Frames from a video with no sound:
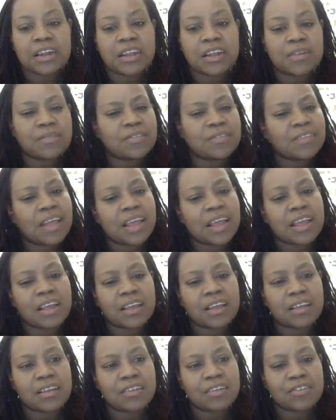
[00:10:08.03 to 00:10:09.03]
it was like,
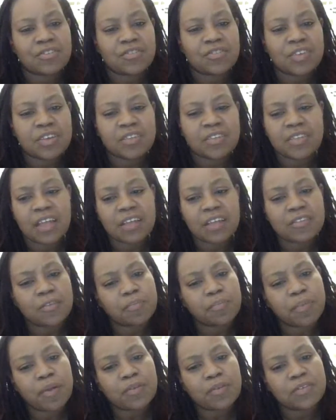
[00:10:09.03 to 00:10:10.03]
she's not
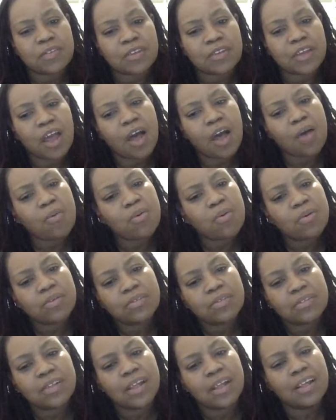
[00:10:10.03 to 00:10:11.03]
supposed to go.
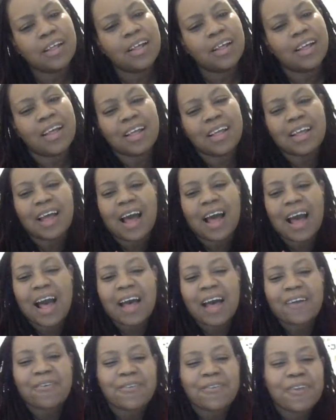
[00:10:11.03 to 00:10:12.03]

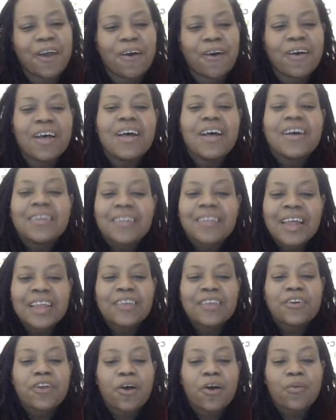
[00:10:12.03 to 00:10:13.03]
I don't know. Like,
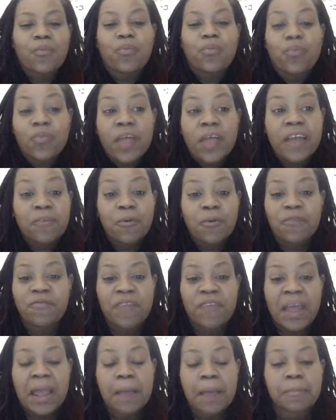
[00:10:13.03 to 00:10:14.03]
like with
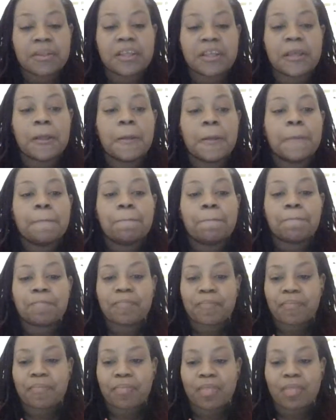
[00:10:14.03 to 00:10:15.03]
family,
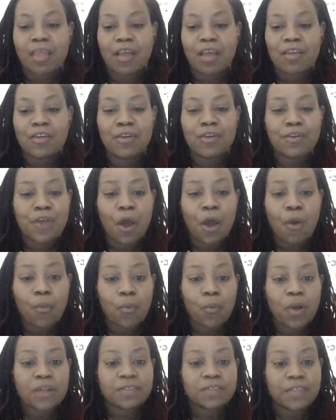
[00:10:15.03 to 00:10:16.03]
you don't
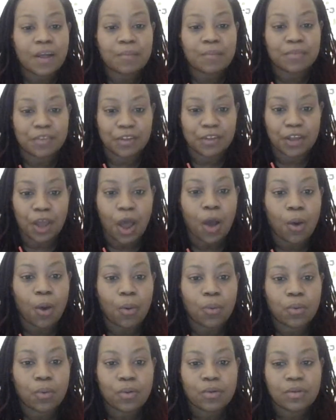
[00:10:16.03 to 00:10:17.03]
want them to
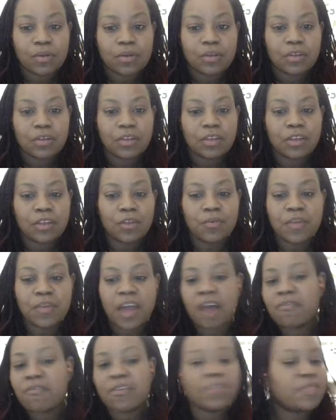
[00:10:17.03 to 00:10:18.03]
go. You
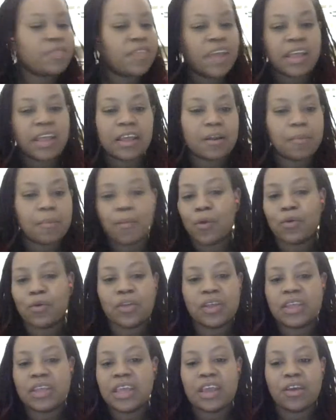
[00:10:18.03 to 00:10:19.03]
never think in a
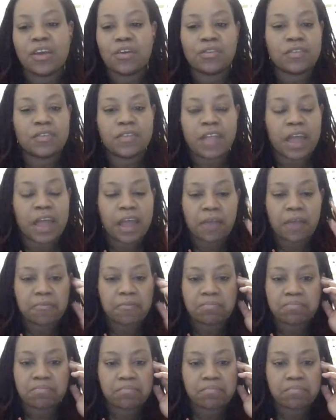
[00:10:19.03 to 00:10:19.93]
million years that